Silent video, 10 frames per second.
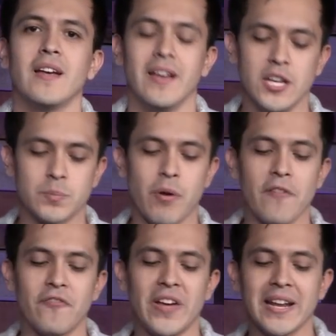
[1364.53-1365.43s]
He's
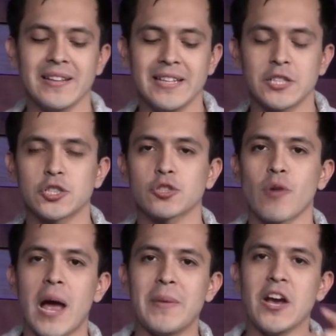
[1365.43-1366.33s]
prophetically
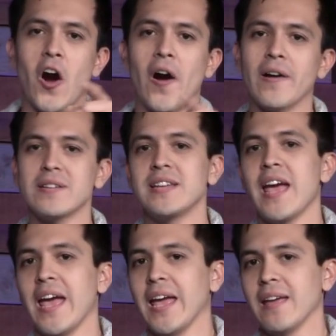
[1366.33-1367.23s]
describing our
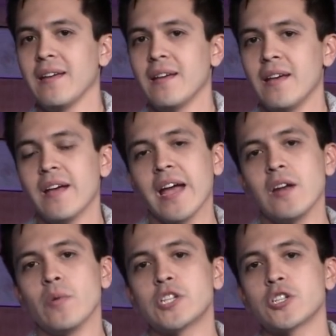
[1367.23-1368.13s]
day
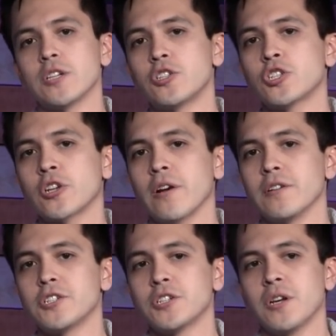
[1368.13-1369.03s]
in which the
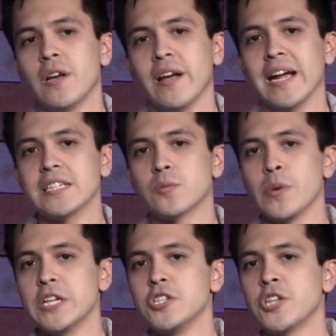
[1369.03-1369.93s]
church is
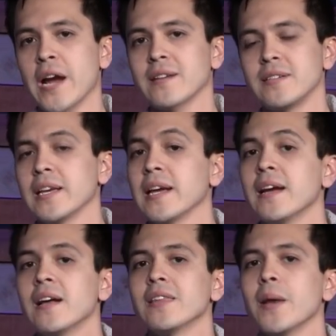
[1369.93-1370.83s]

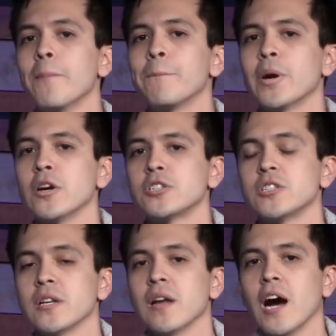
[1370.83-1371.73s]
rejecting the
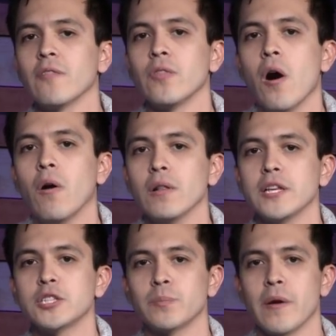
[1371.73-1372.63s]
person of the
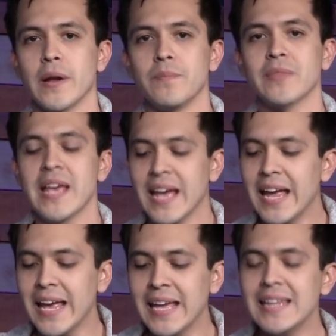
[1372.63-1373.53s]
Holy Spirit.
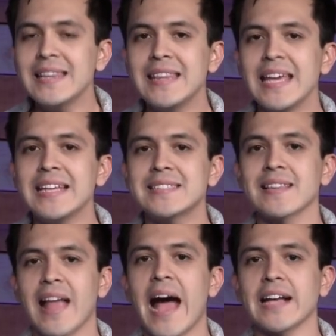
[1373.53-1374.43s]
In these
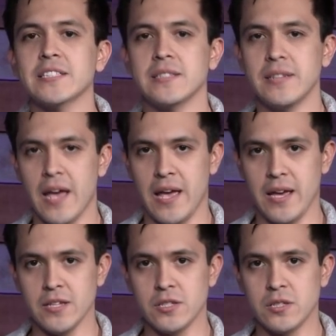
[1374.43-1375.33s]
last
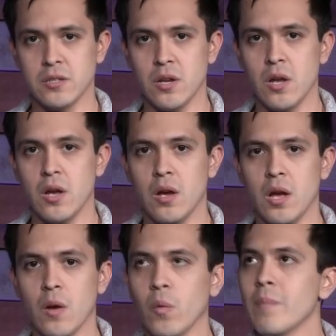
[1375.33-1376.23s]
days,
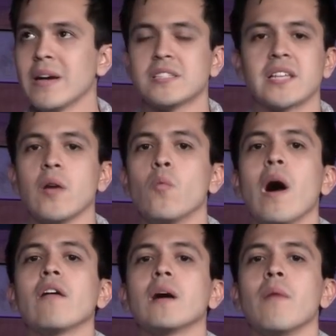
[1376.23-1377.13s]
we must say,
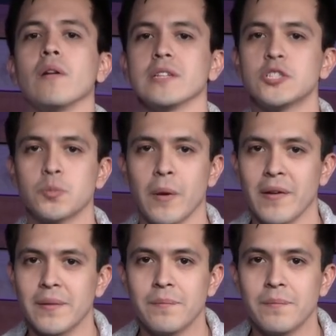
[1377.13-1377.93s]
Welcome, Holy Spirit.